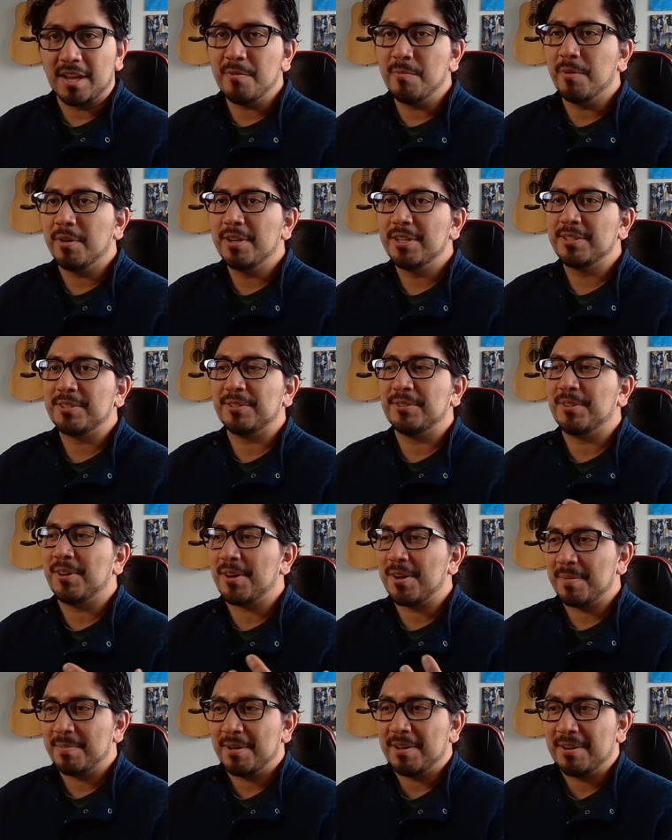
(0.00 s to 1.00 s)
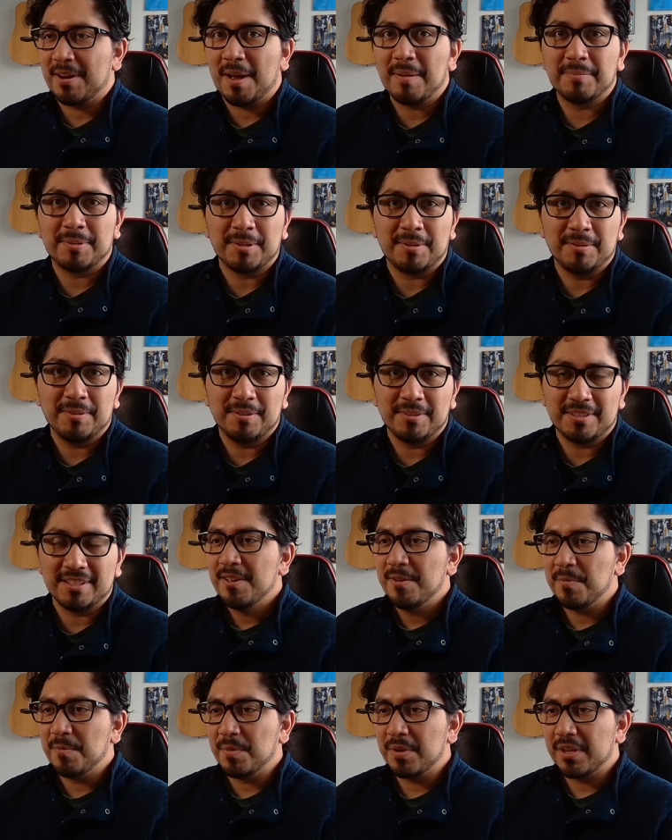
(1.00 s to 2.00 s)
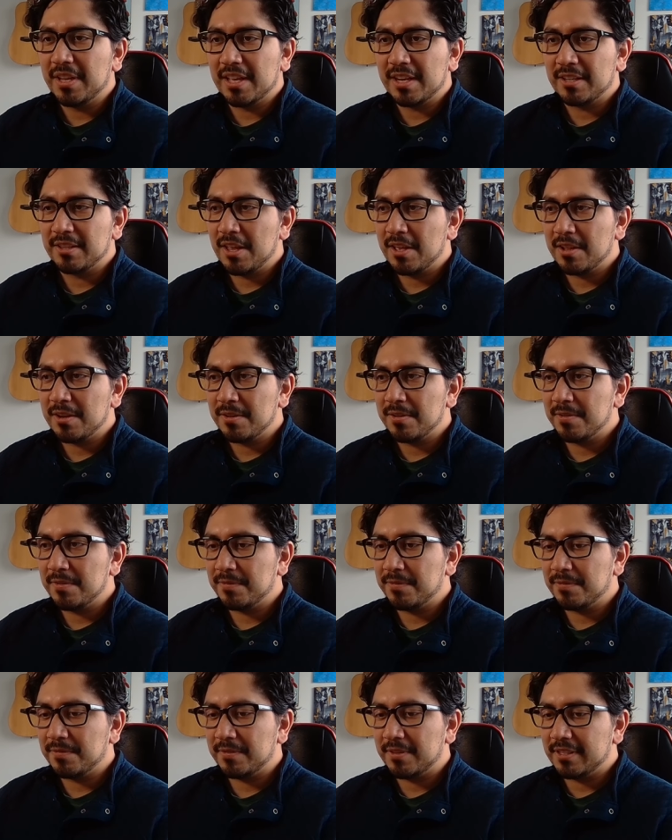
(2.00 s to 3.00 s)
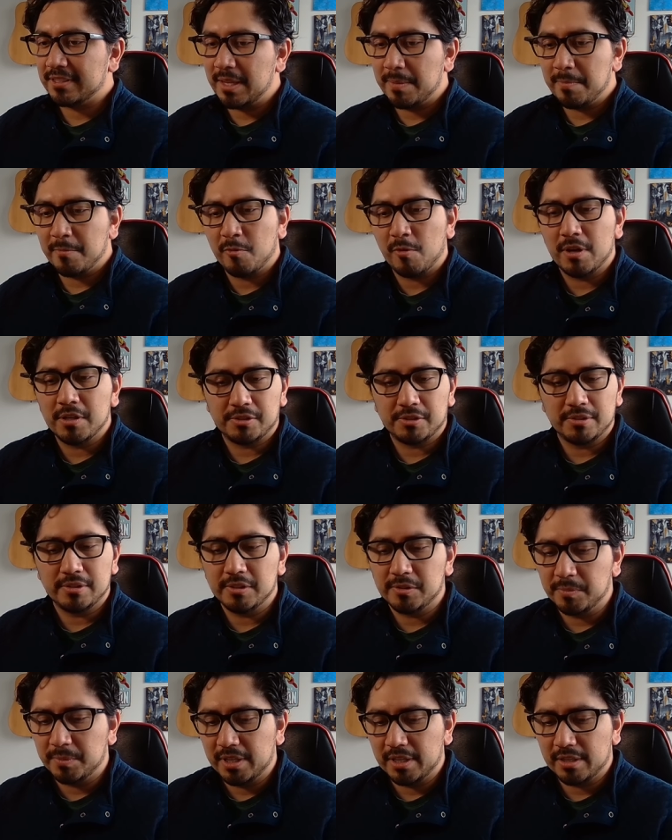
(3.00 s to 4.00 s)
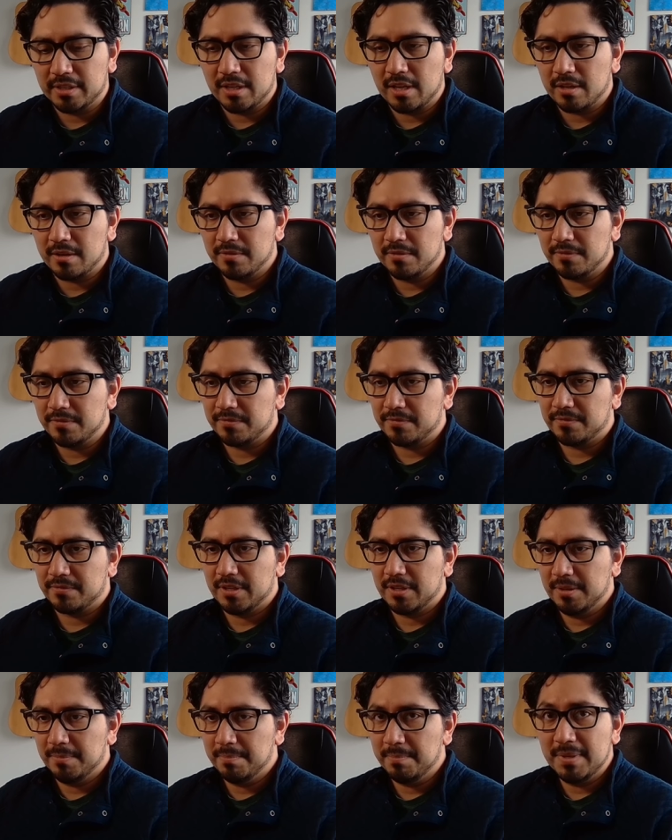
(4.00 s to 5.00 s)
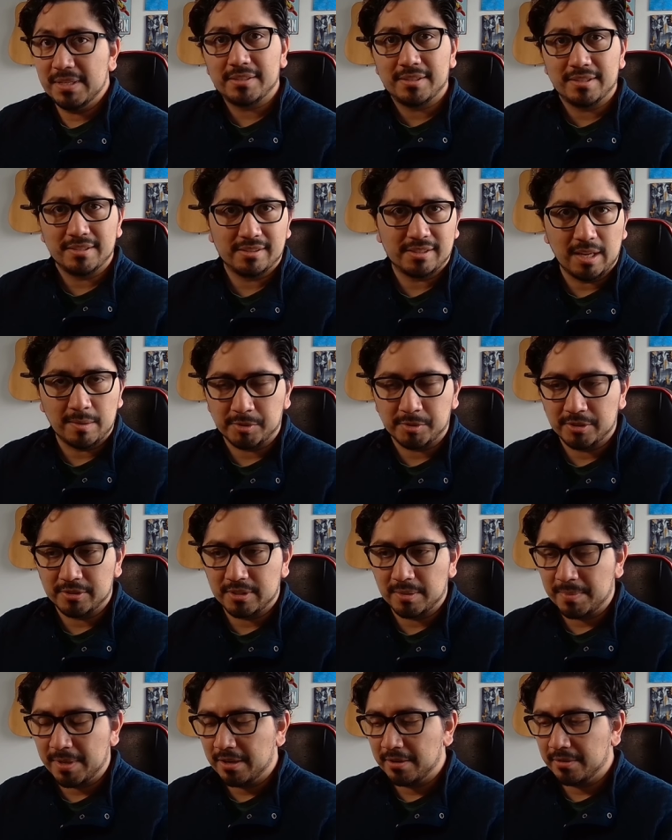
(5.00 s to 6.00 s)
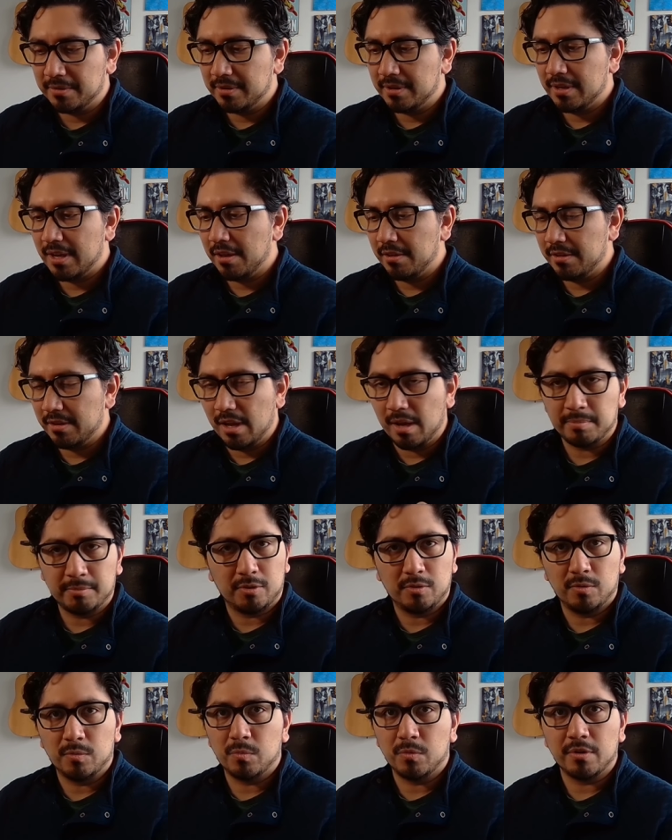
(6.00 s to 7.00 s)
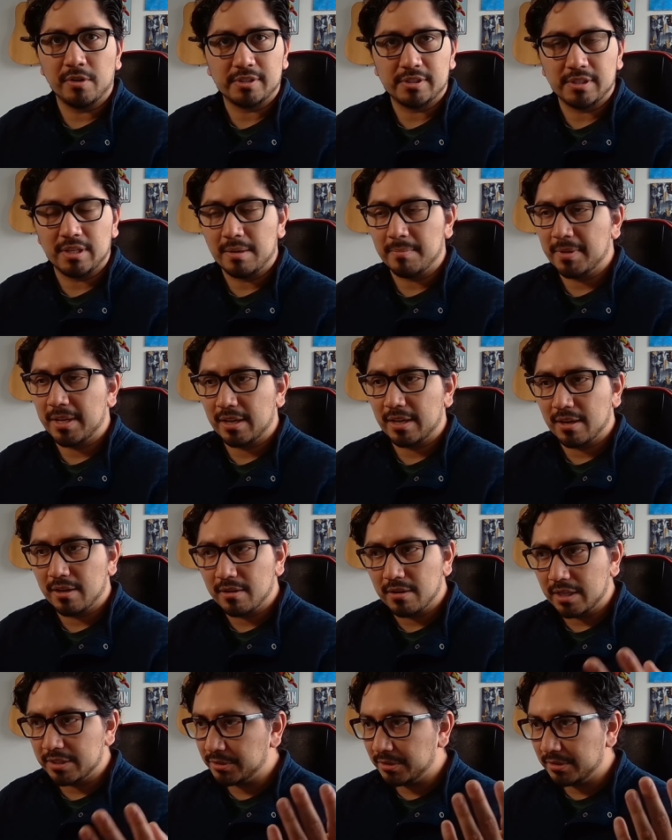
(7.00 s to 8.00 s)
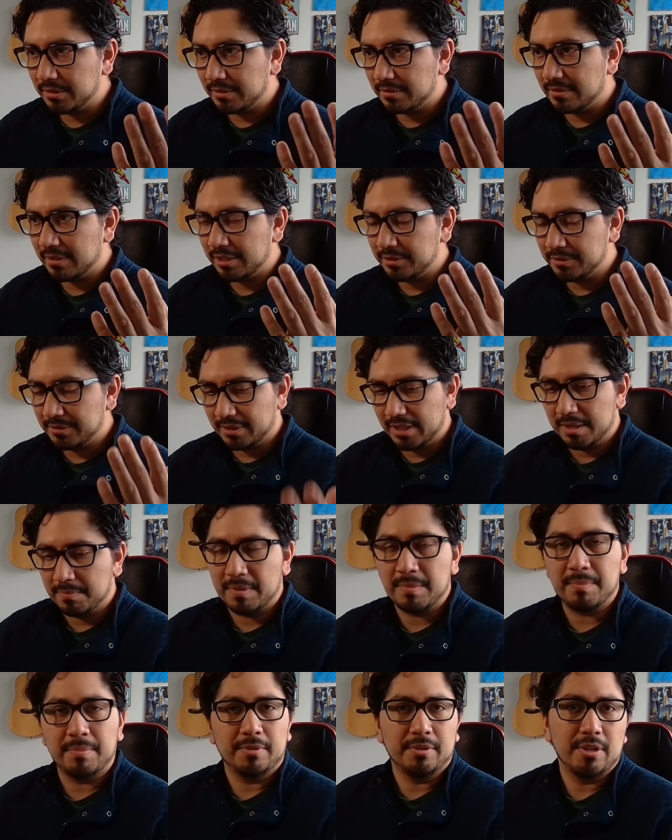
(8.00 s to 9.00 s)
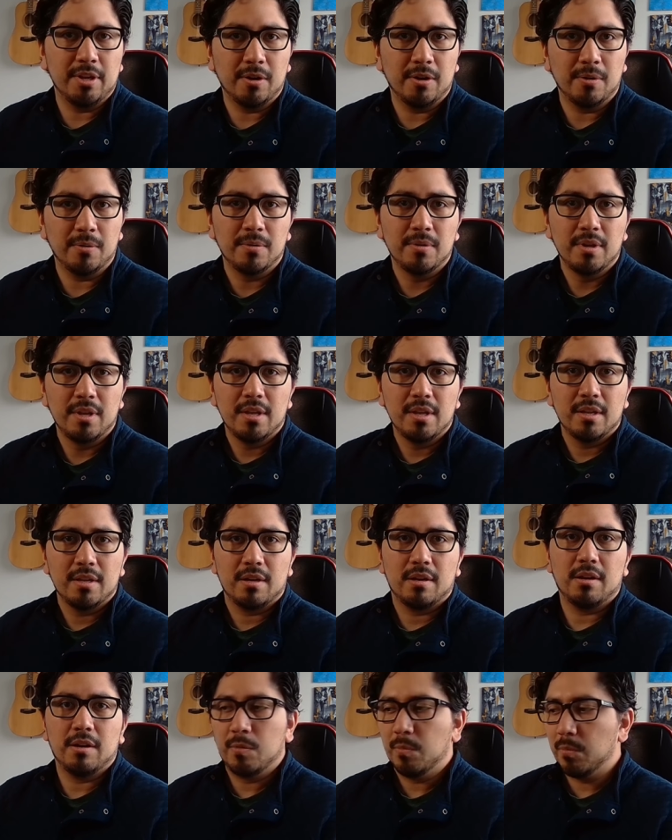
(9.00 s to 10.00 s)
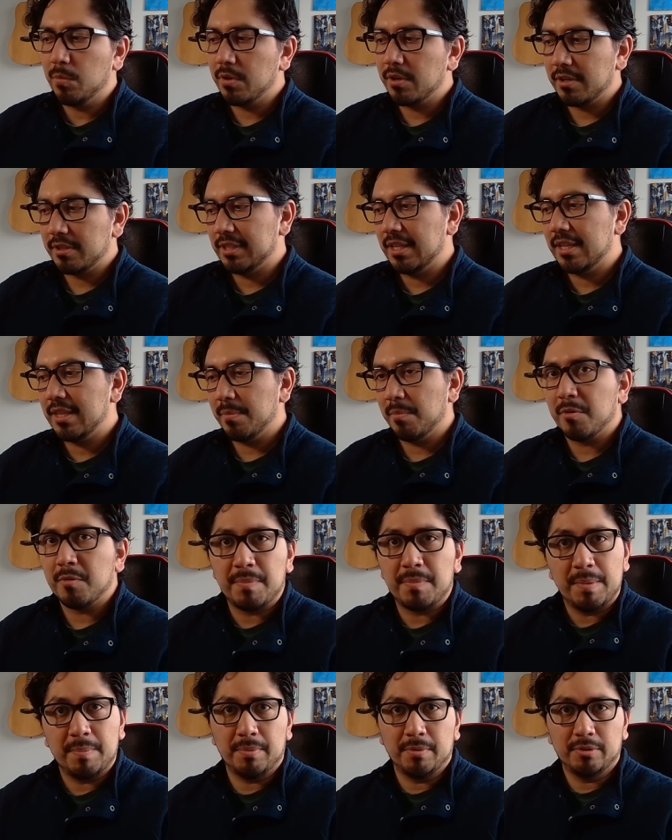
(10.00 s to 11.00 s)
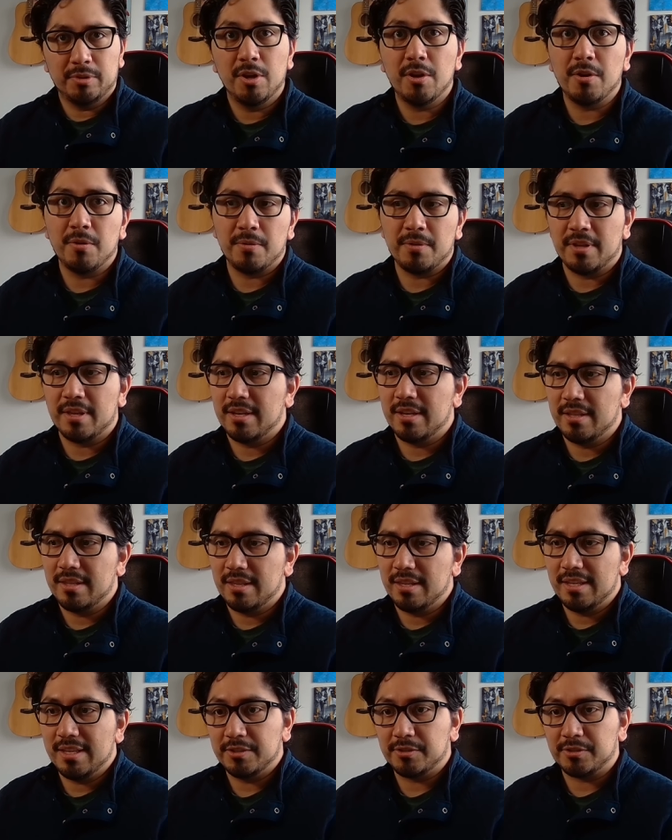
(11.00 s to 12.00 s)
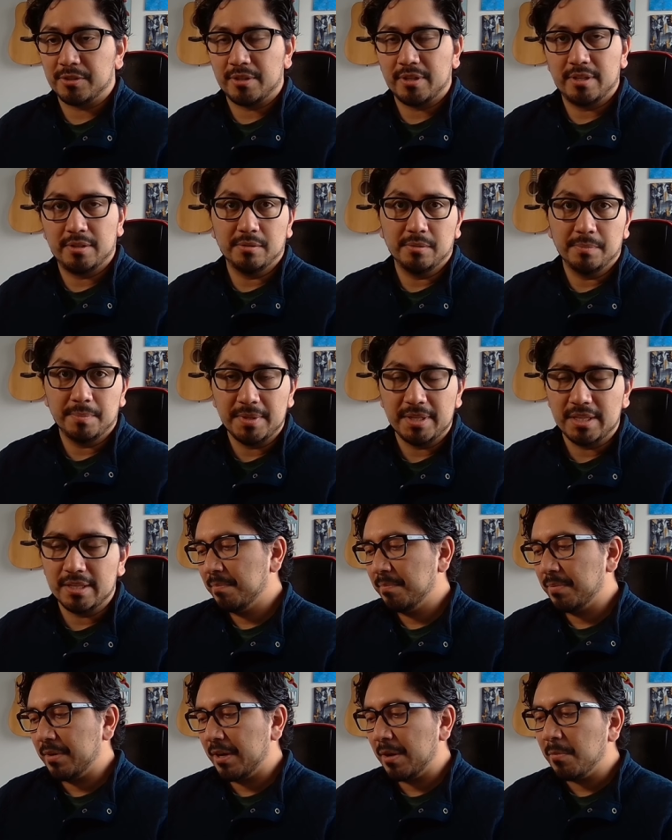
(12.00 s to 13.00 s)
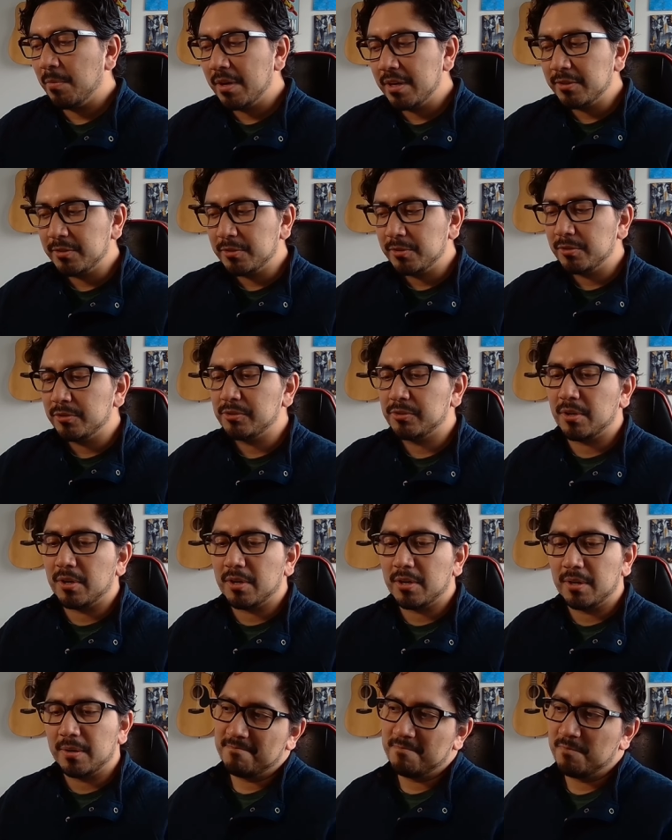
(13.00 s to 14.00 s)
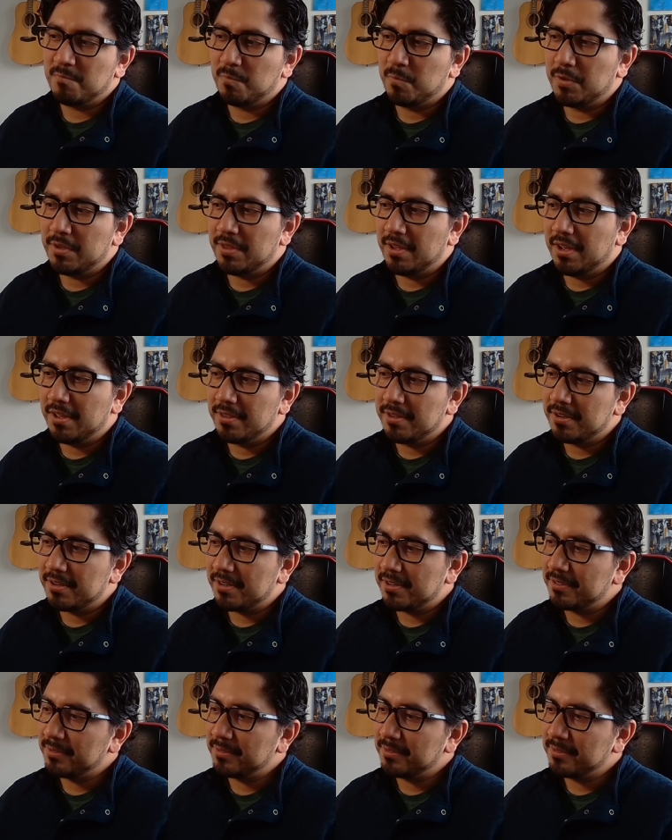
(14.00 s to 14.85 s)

wanted to talk about optical because we get a lot of the same questions, we get a lot of uh, misconceptions about how the optical works and I'm like, "Oh, I should I should let people know how it works and the more people know then the easier it'll be but i wanted to start with other